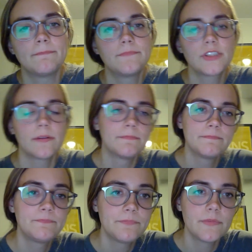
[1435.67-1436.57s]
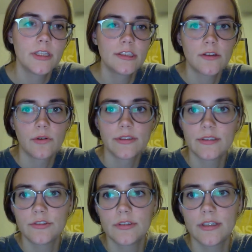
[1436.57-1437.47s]
So it's always
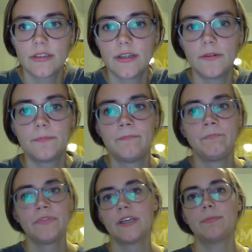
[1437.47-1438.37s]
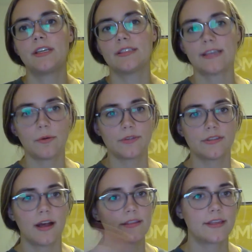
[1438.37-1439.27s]
interesting to note, because that was
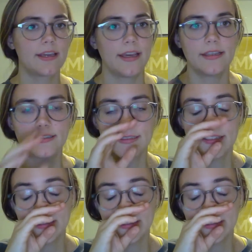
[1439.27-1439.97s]
not the case